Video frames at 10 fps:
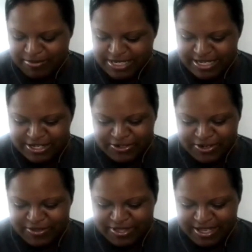teenager,
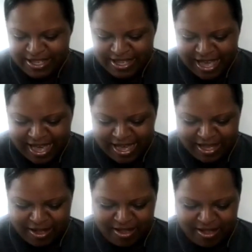everything,
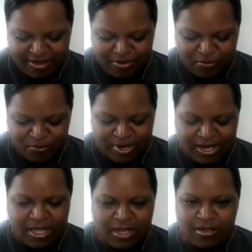I read
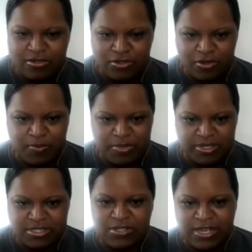a lot of adult books.